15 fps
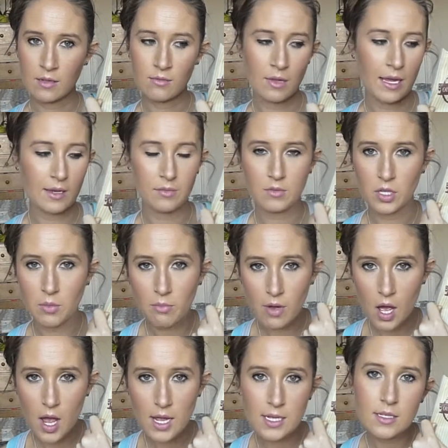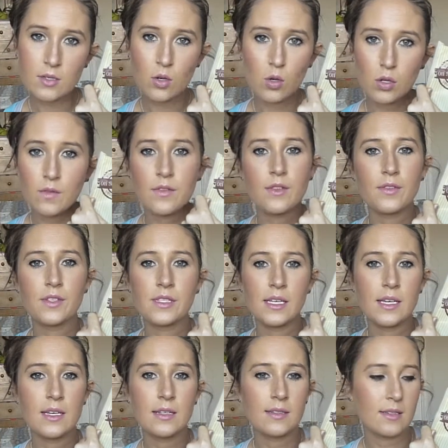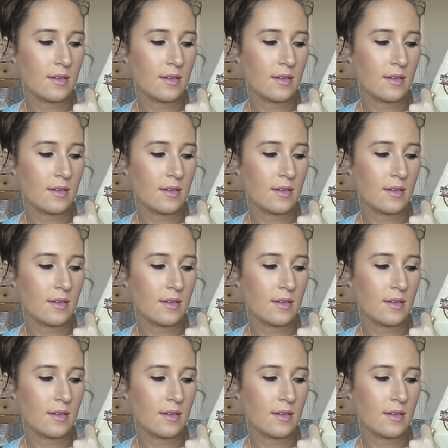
like combined all of the seeds